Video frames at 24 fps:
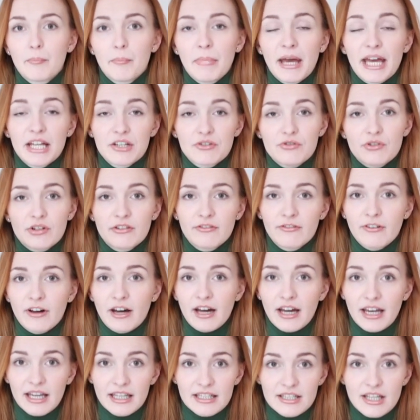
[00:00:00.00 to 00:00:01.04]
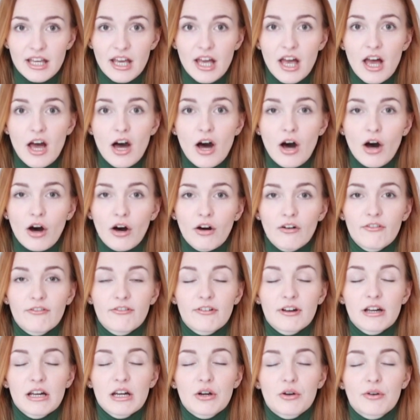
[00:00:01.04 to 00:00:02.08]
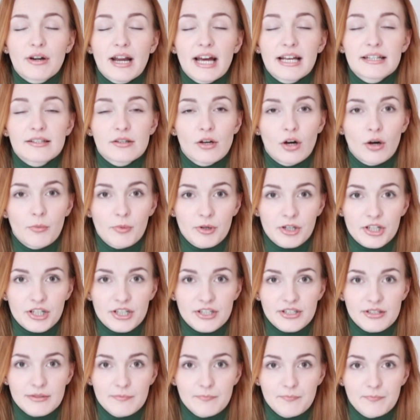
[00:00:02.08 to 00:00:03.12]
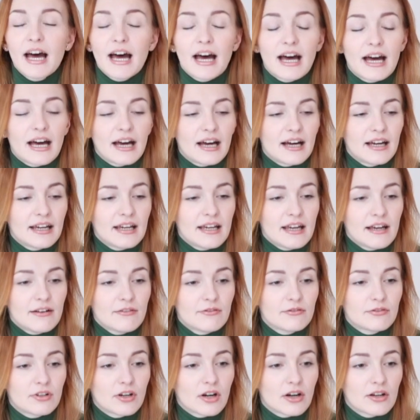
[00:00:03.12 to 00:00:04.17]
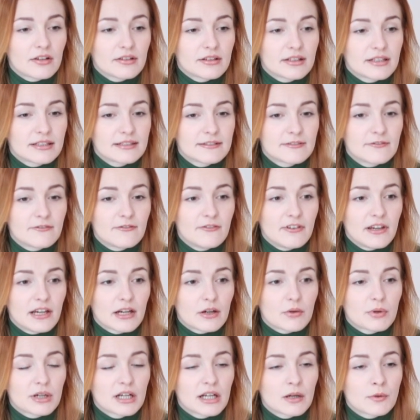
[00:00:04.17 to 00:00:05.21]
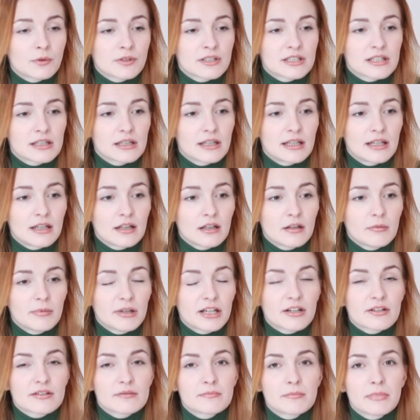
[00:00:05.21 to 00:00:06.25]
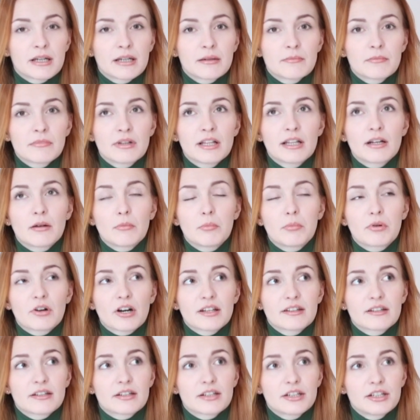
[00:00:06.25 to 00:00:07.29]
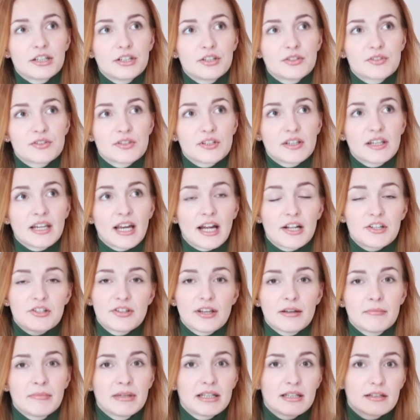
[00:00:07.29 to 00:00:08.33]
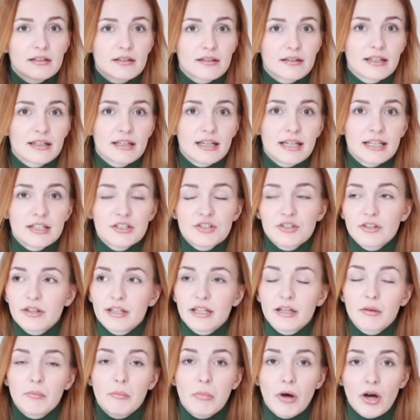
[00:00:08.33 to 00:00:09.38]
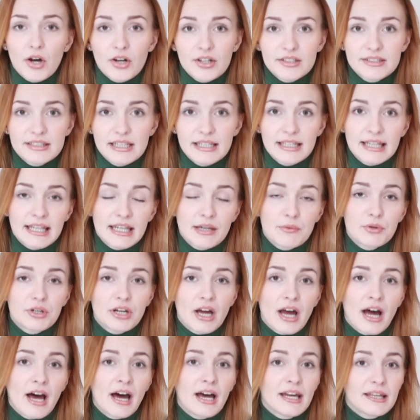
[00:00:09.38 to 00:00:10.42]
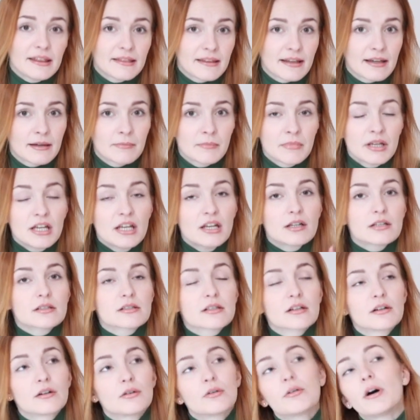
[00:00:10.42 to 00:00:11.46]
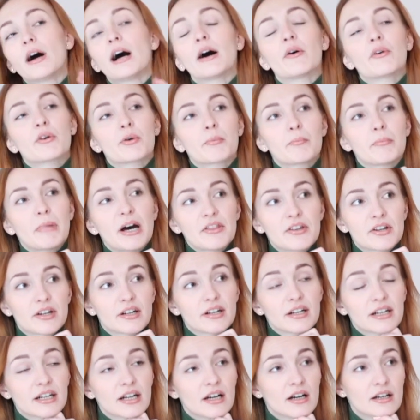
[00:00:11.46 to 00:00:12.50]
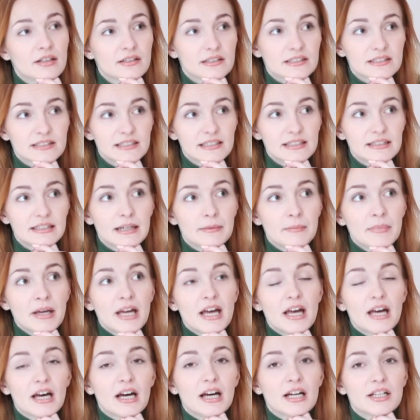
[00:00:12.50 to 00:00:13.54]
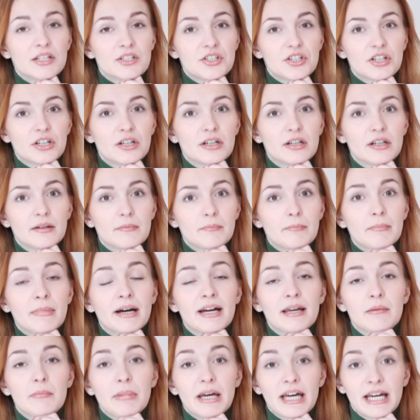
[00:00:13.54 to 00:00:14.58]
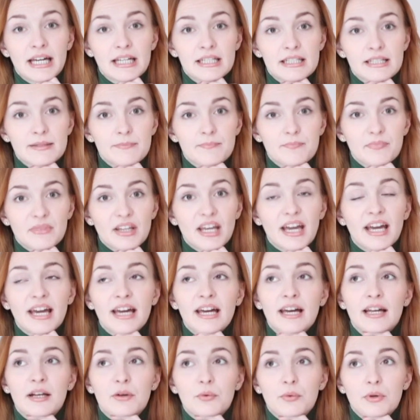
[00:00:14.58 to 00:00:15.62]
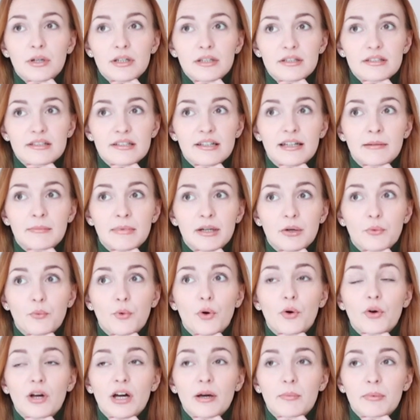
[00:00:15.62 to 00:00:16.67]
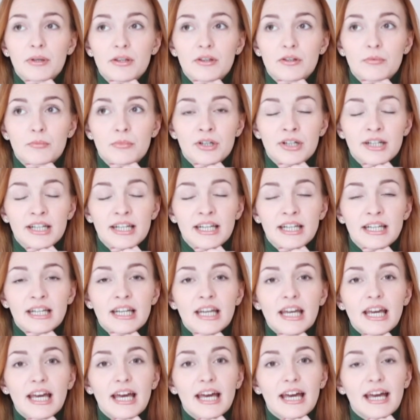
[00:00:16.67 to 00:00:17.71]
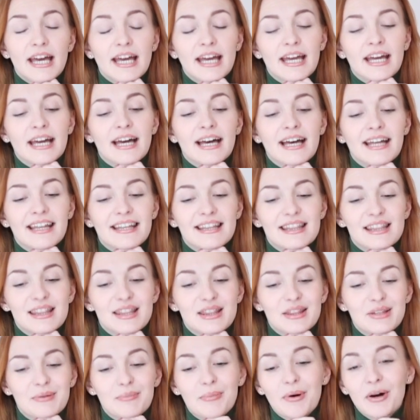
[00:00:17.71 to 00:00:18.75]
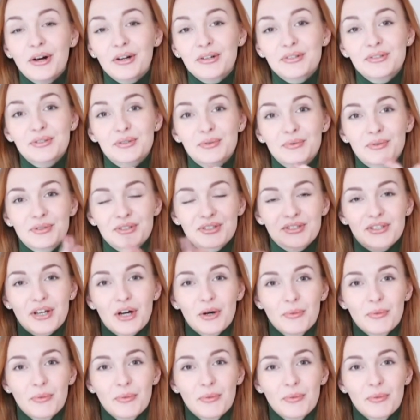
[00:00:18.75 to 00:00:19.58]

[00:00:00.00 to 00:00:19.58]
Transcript: petrified of grasshoppers. I have got this fear when I was little because my little brother used to catch them into a little box and he would hide them so our mother can't see them under my bed. And one time I woke up in the morning and the box was